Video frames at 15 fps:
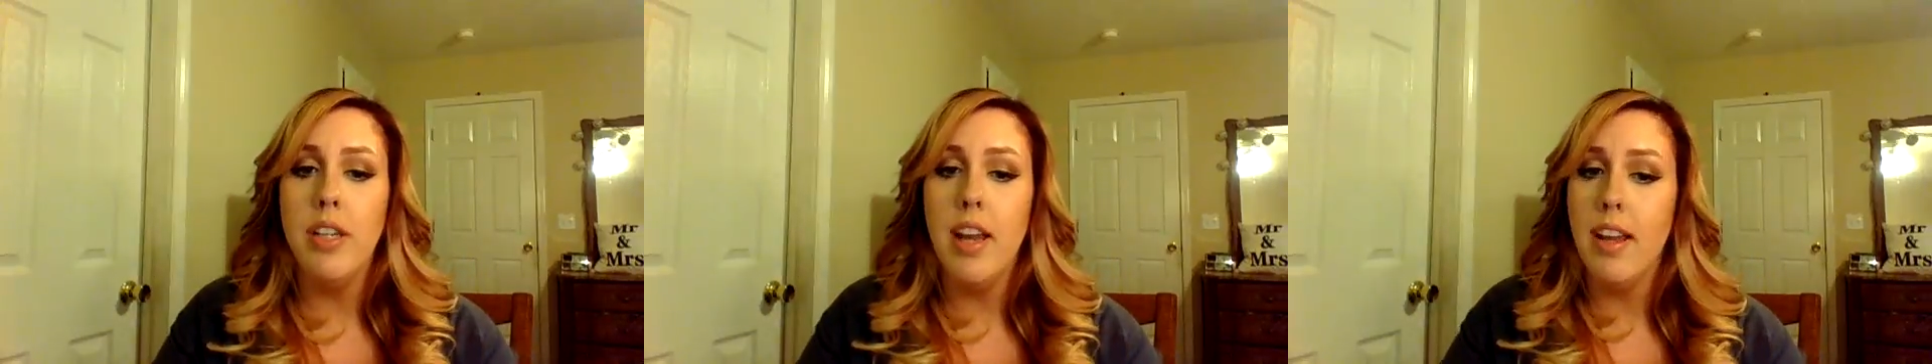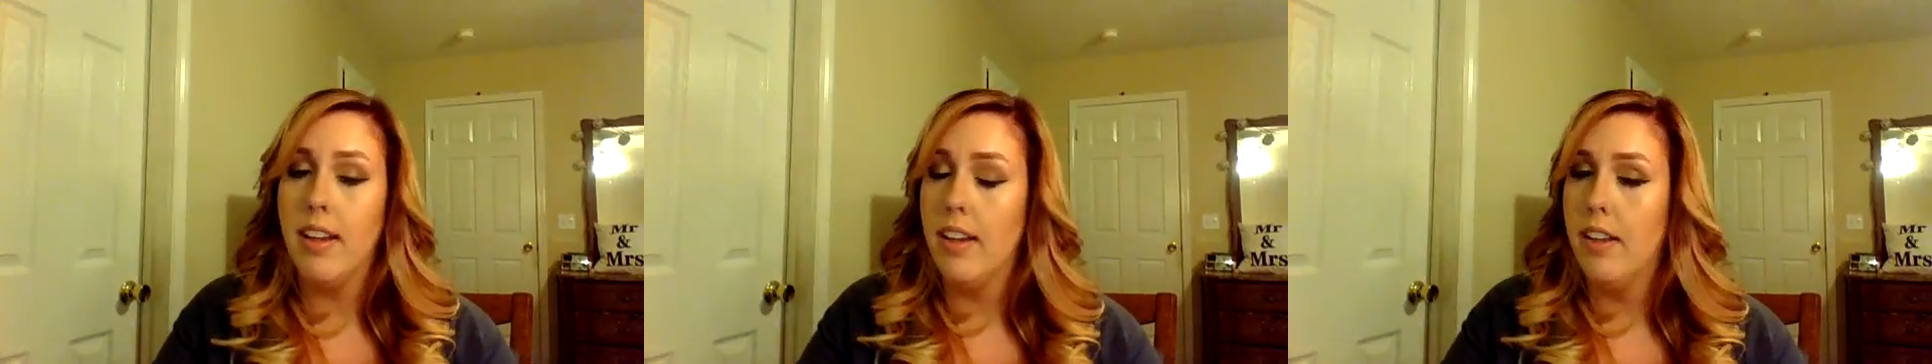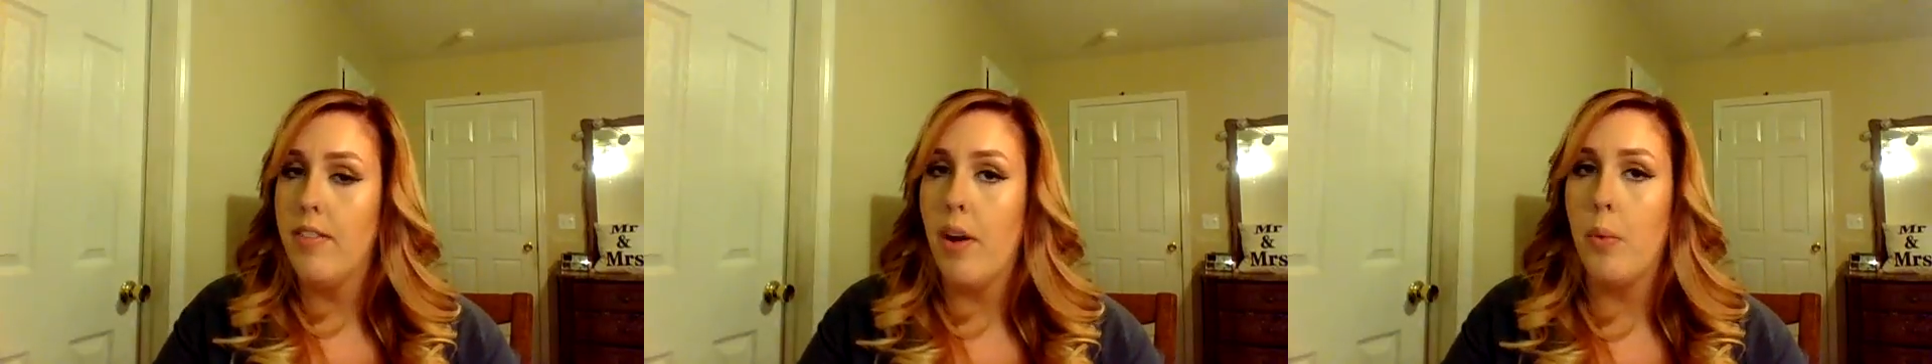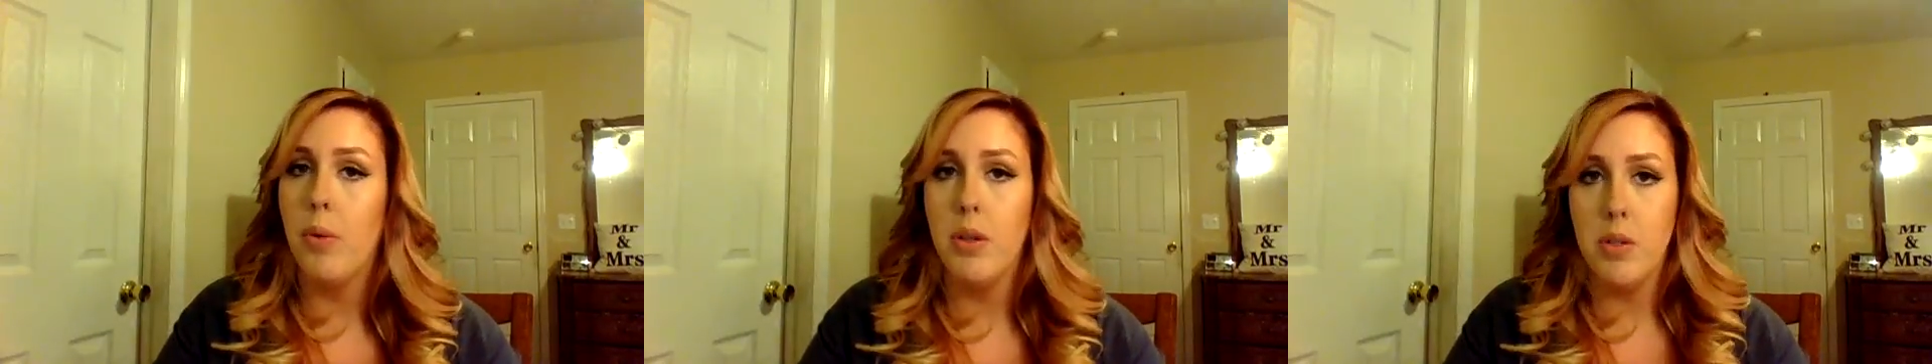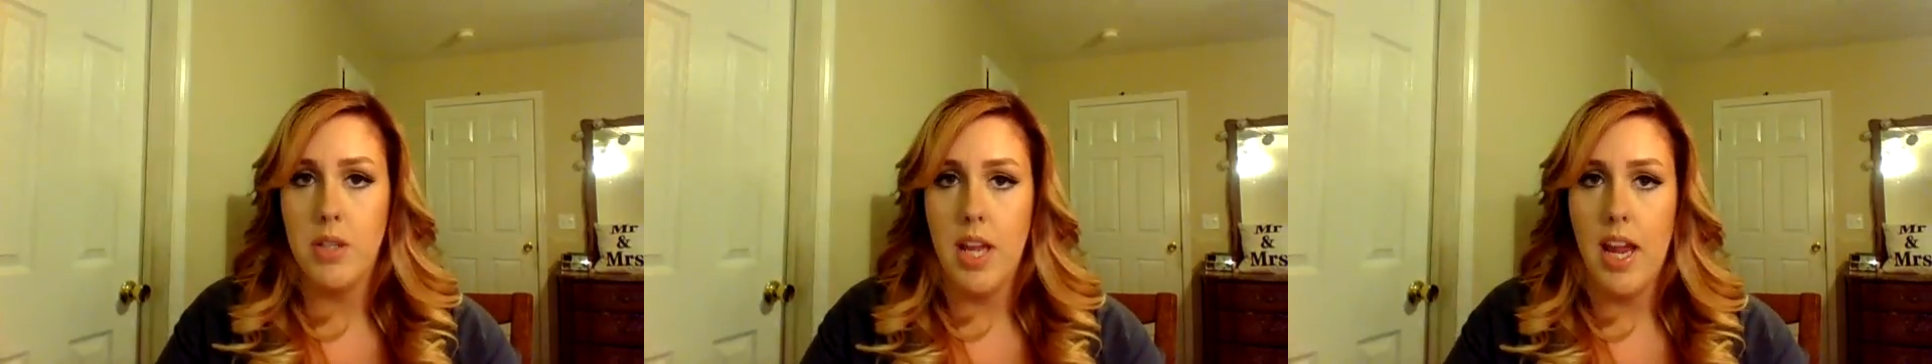negative I
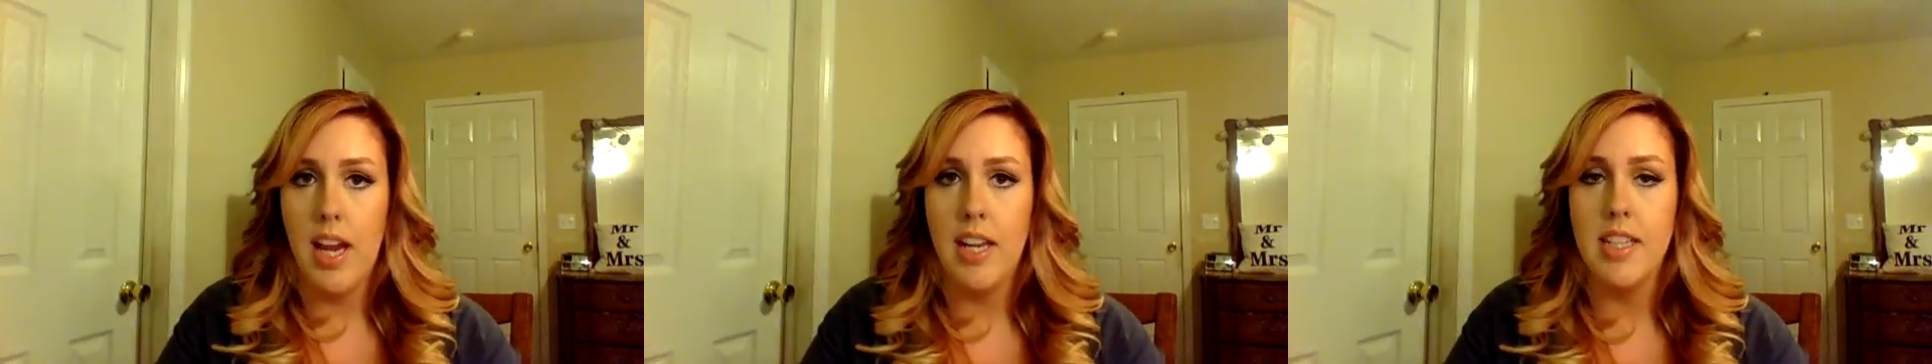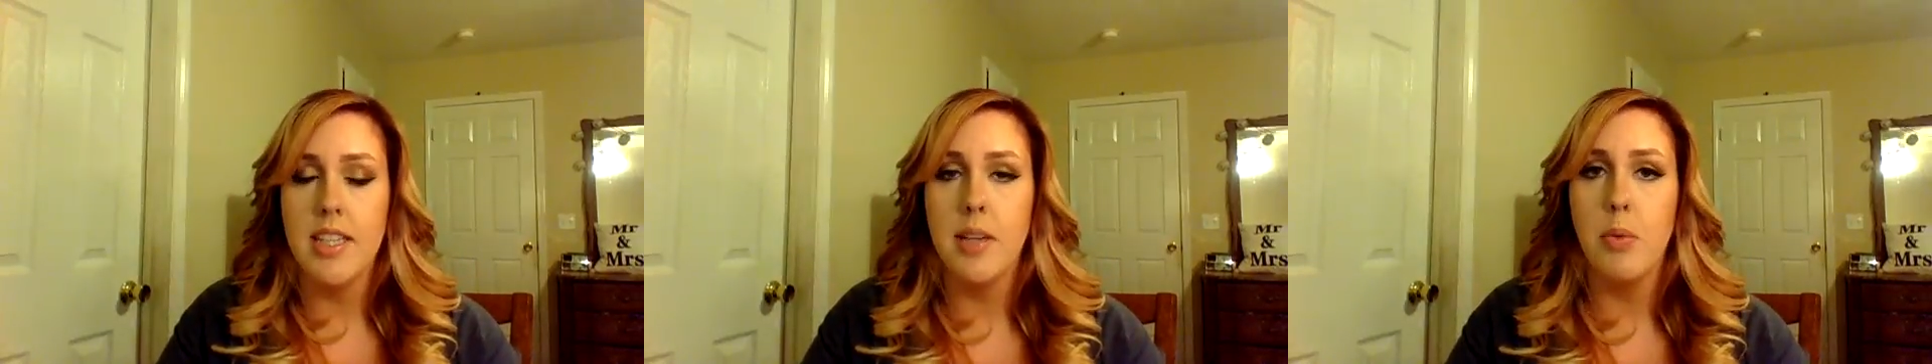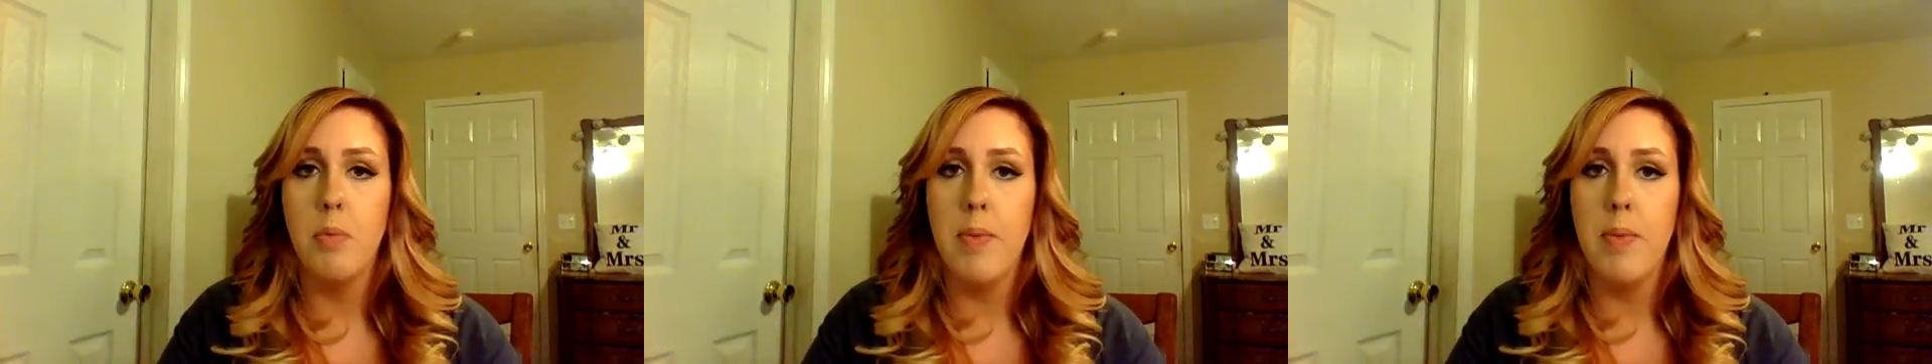will say is it will